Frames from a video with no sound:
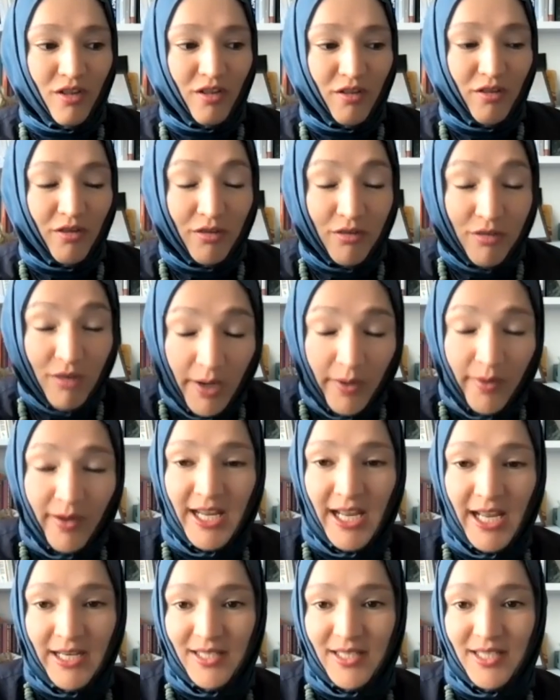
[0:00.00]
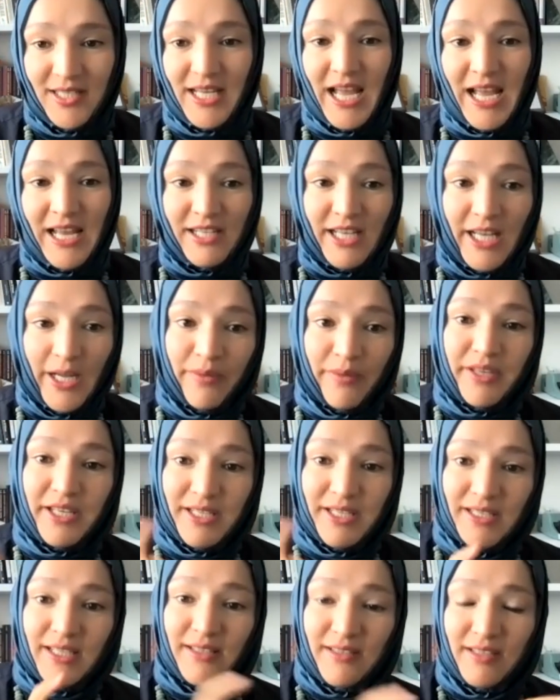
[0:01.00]
thoroughly understand how these
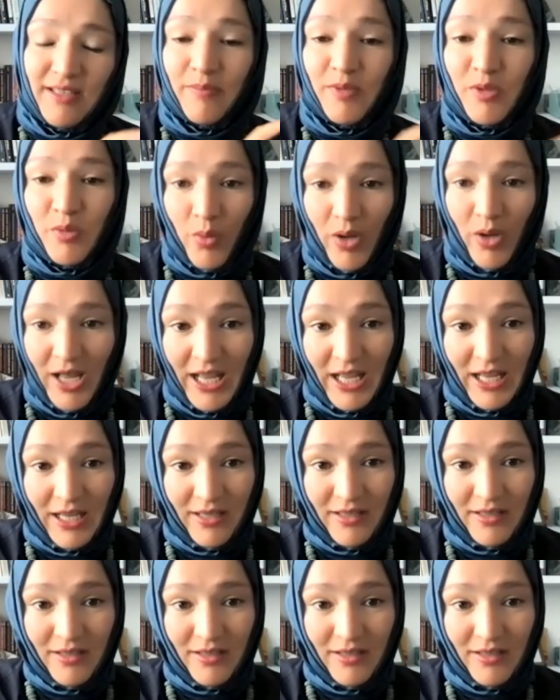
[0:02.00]
systems work,